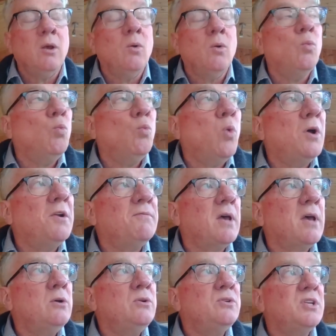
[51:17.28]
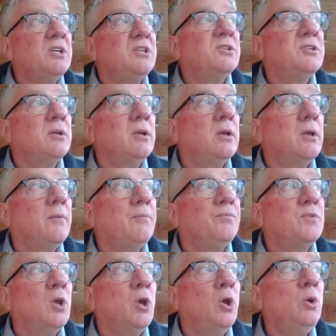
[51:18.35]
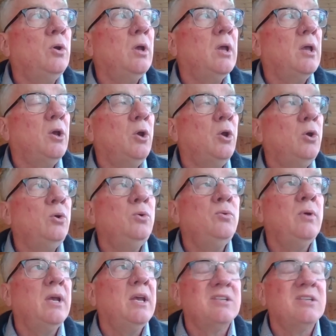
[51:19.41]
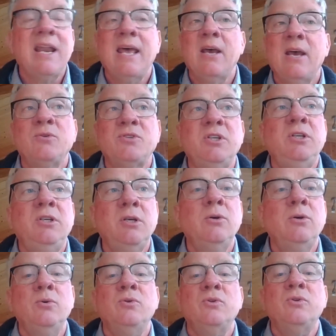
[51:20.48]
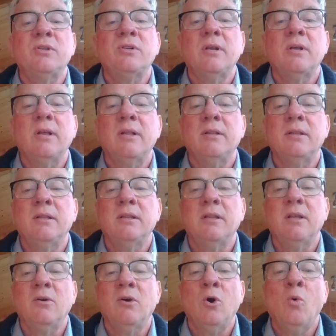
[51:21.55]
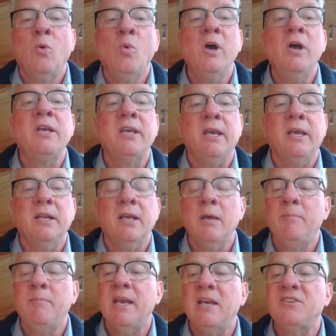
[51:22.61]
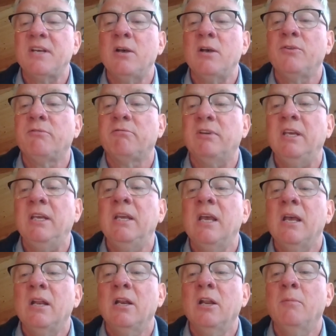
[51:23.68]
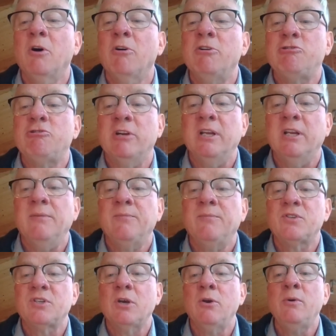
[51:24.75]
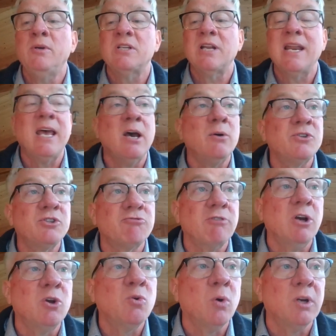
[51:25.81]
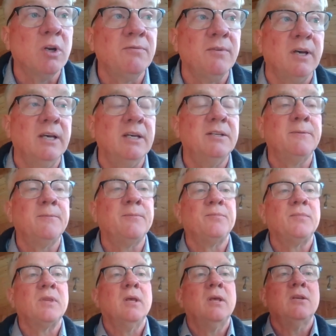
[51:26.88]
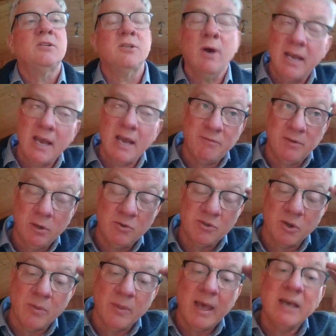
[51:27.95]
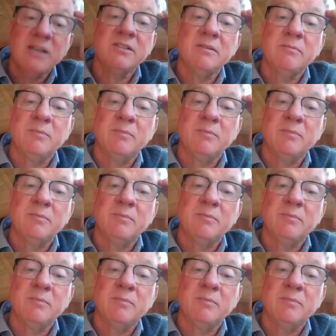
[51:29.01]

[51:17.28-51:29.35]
one of those is who who is allowed to use or work in a BSL three laboratory. So who is allowed stroke qualified? So I have views on that,